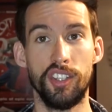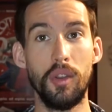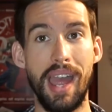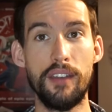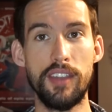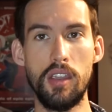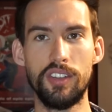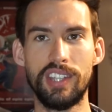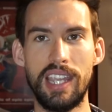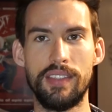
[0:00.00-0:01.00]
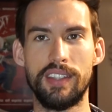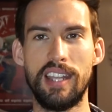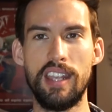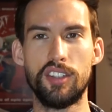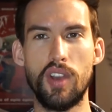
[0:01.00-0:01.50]
So have you seen the
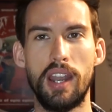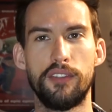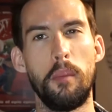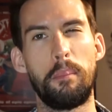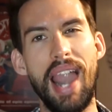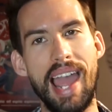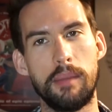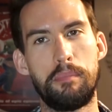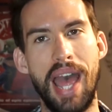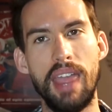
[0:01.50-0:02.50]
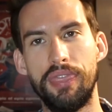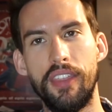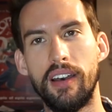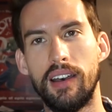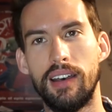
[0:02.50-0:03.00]
teaser trailer for Black
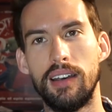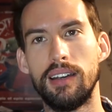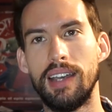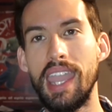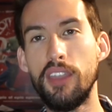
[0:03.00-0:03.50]
Panther?